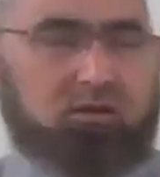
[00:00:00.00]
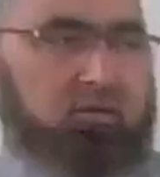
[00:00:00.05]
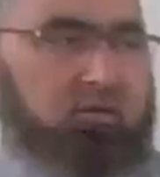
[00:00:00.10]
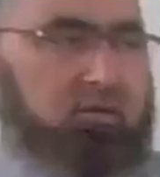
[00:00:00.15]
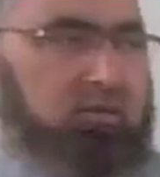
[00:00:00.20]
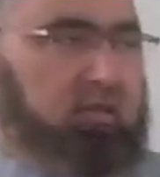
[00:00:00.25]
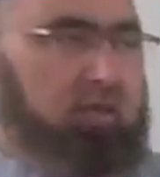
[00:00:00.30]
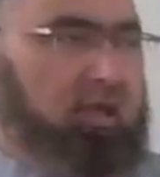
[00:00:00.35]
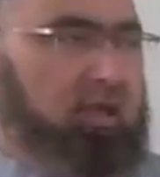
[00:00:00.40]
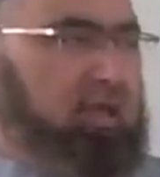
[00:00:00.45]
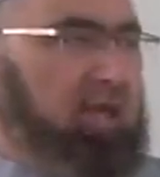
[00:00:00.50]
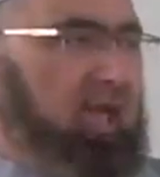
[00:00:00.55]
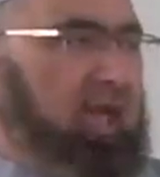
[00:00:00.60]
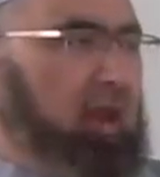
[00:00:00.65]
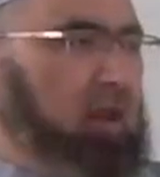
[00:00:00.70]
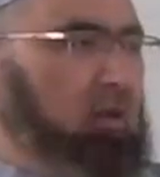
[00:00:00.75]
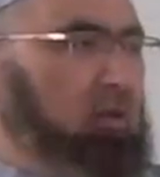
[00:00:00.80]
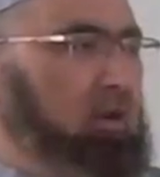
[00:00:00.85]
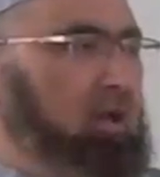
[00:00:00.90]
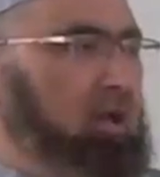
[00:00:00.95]
the
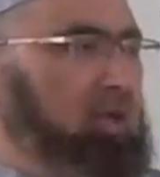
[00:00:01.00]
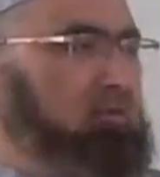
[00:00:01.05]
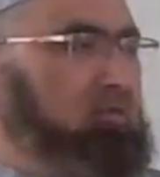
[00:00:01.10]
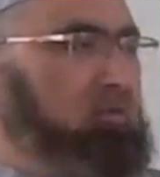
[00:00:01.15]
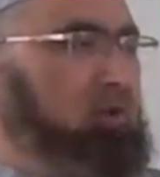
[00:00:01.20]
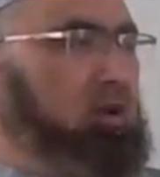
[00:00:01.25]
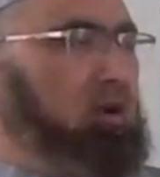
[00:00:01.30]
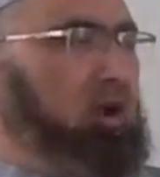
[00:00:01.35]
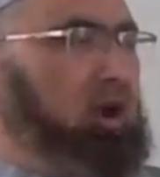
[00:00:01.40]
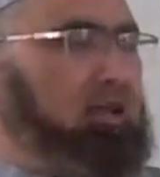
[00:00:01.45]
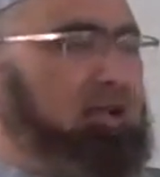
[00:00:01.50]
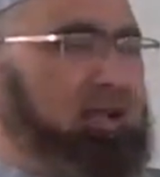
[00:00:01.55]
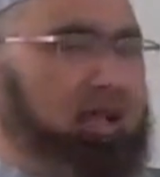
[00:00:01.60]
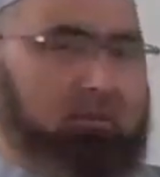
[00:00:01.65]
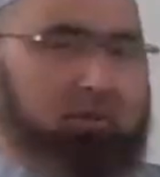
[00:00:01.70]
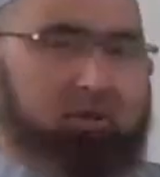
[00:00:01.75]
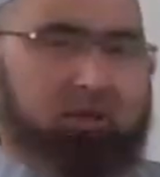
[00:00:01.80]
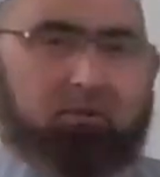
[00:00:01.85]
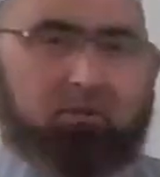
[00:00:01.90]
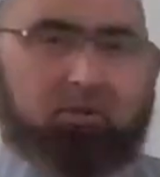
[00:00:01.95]
caravans were not
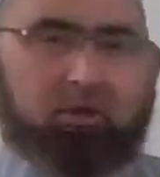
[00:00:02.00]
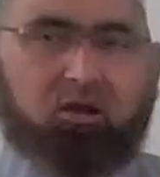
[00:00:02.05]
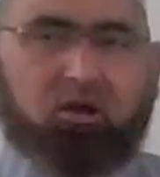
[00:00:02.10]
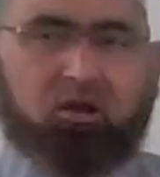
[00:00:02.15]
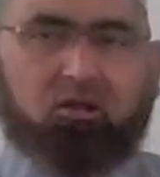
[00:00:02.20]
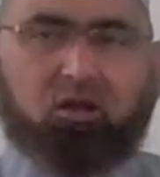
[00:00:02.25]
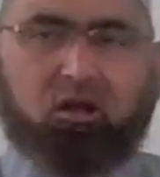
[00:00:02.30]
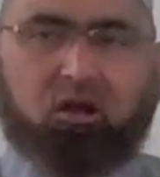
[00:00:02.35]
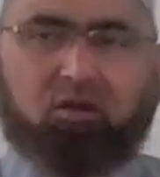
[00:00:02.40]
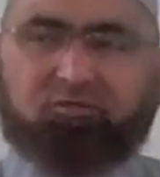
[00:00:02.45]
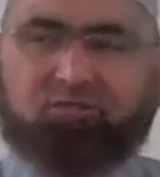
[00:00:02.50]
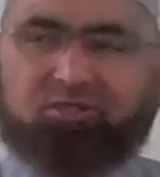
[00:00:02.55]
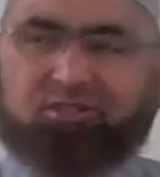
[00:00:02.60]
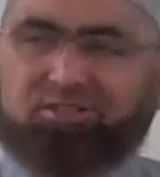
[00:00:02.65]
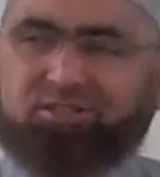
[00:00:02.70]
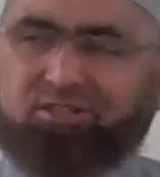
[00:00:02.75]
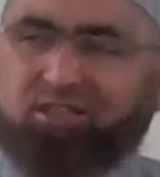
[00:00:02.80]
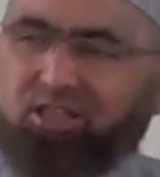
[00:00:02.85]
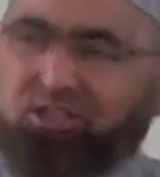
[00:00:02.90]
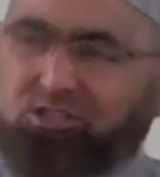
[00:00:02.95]
coming because of
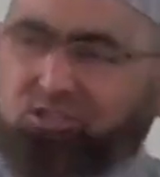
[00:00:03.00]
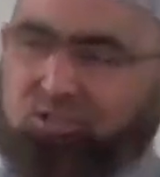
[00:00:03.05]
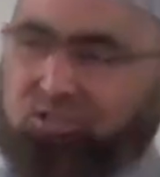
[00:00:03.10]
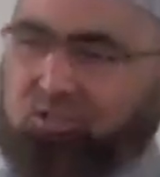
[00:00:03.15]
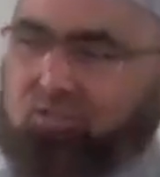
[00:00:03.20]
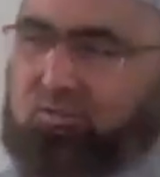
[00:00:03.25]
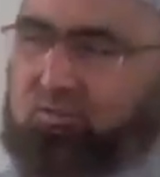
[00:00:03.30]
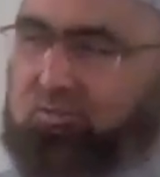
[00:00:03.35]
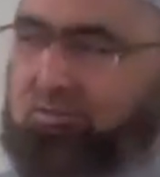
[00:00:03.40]
this danger.